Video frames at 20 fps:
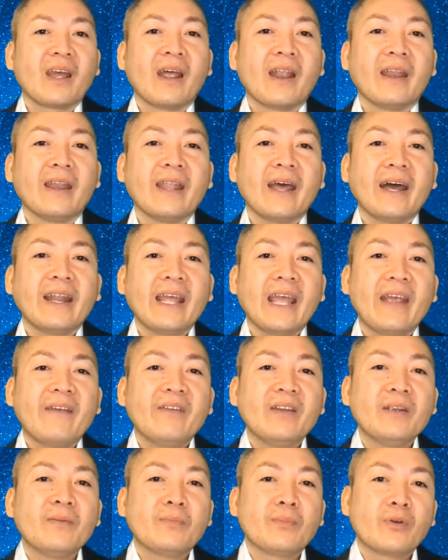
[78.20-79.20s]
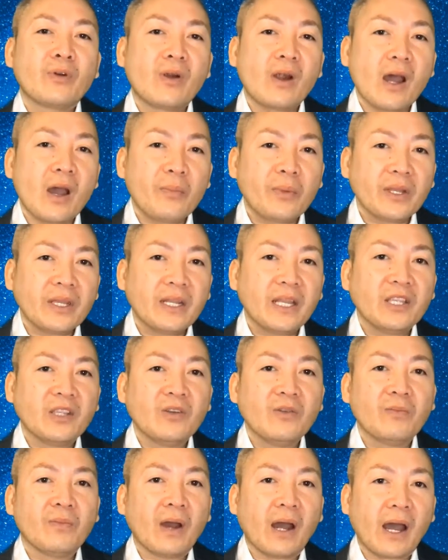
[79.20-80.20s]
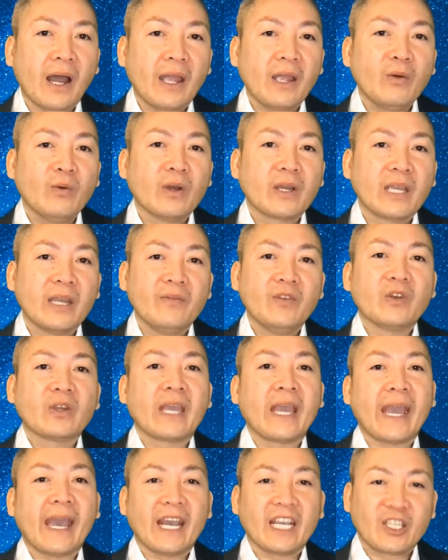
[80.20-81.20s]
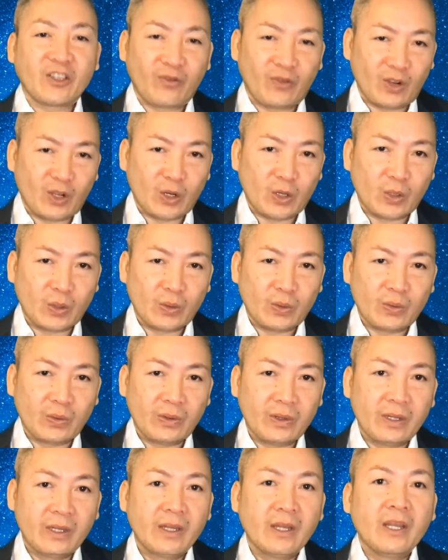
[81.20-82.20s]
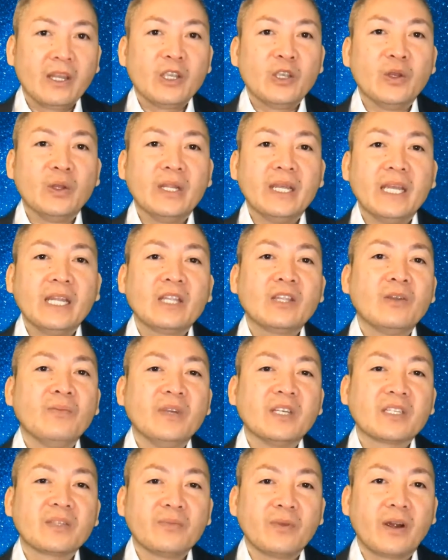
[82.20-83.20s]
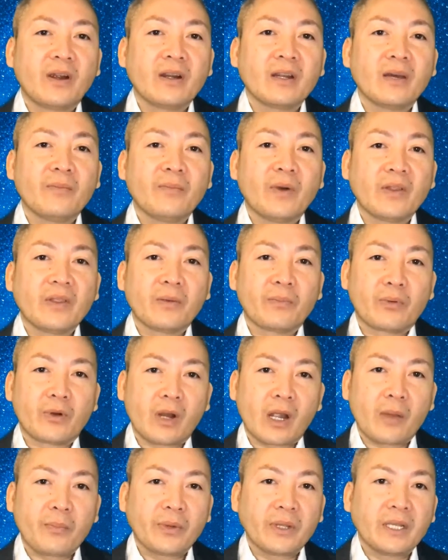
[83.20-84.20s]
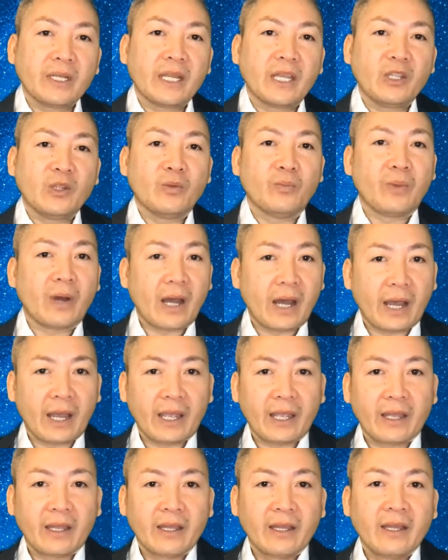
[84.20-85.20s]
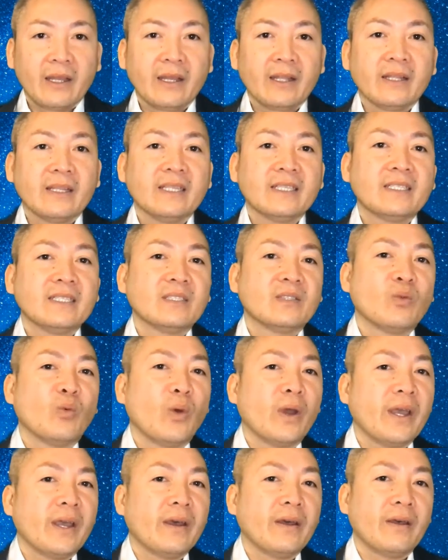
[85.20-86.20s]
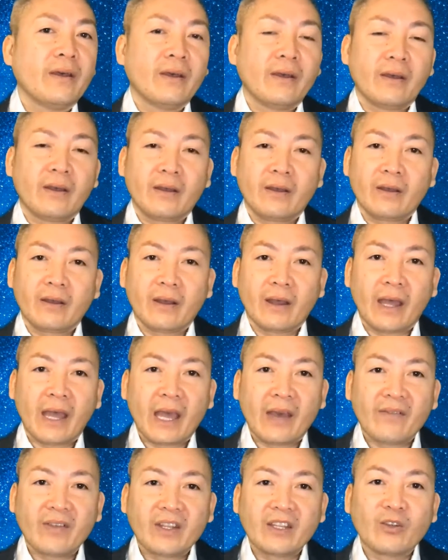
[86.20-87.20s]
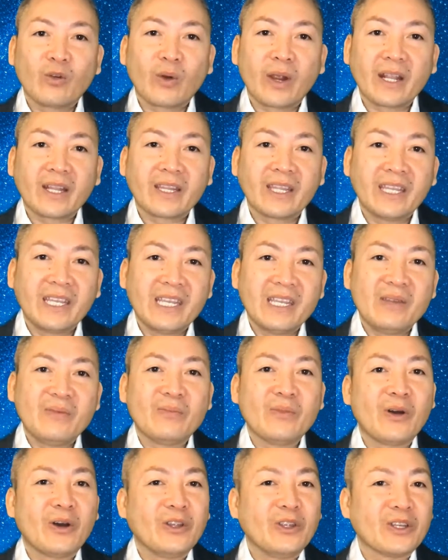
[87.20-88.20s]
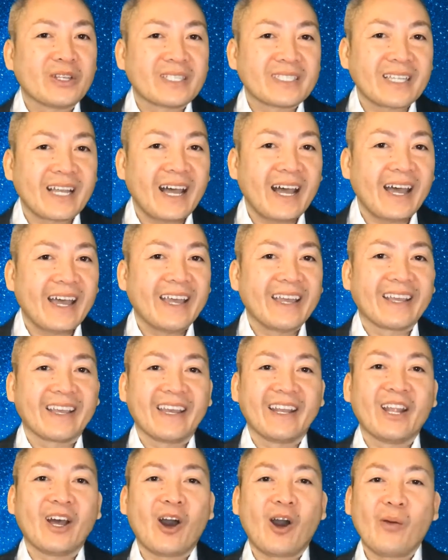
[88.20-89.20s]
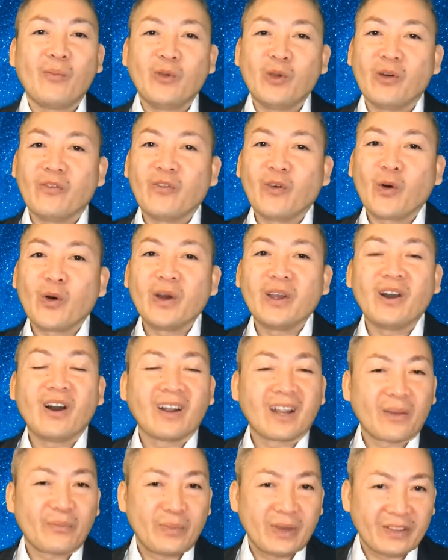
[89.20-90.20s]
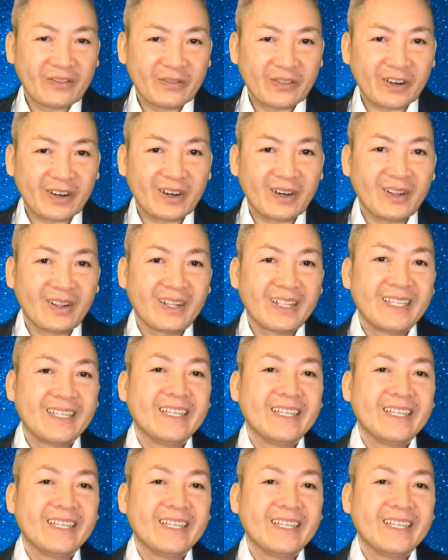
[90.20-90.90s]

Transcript: Not every property that you buy will give you cash flow. You need to be smart about the property that you buy. This is where having the right team on your side can help you avoid all that pitfall.